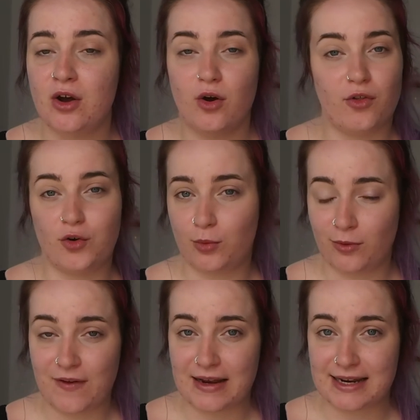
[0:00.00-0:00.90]
or the normal
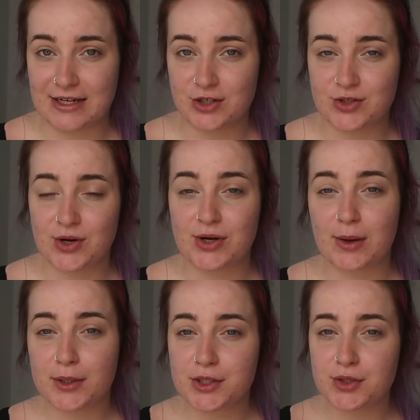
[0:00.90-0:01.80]
foundation tone I
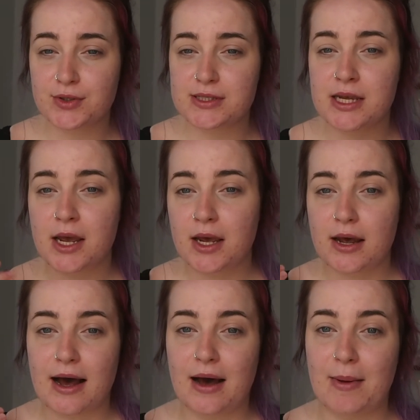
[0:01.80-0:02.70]
would choose
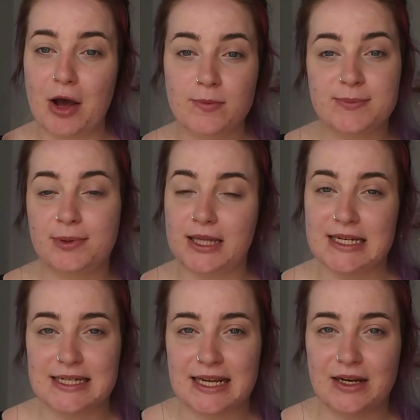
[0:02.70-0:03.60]
helps
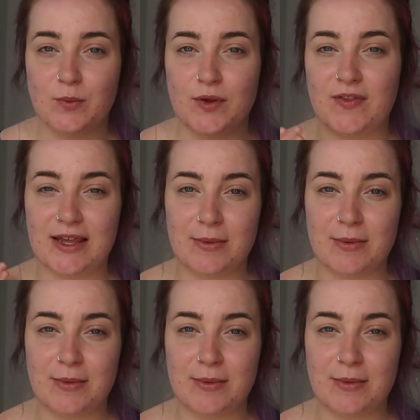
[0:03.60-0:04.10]
blend in with the